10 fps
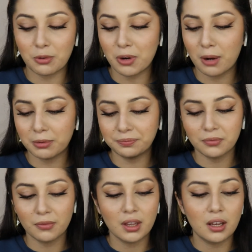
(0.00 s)
problem,
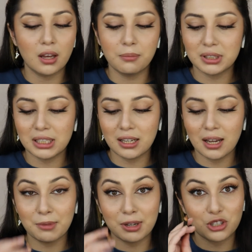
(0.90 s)
but today
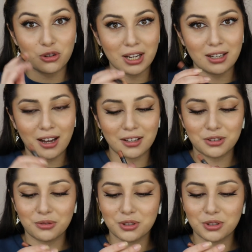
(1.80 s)
I'm gonna try not to.